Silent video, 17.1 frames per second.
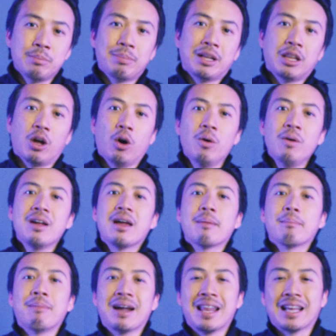below,
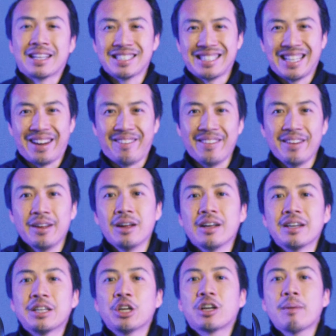my link is there.
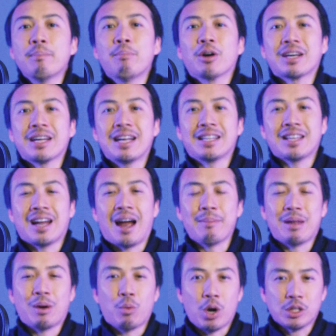You can book in a
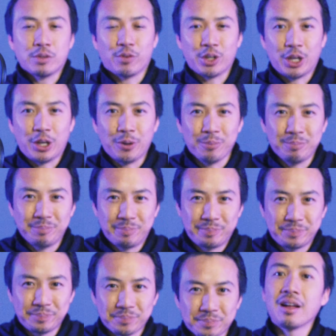time that works for you.
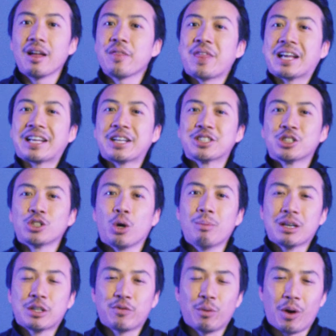Thank you so
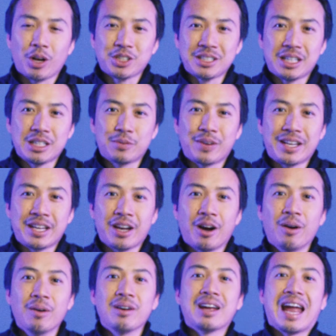much for watching this
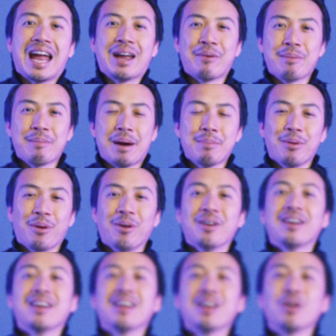video, and remember,
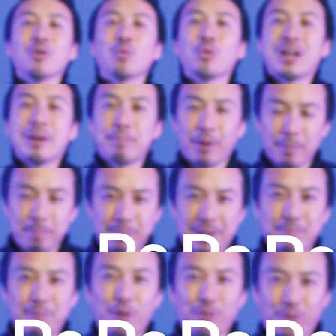we put
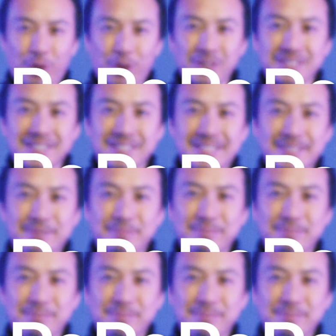people first.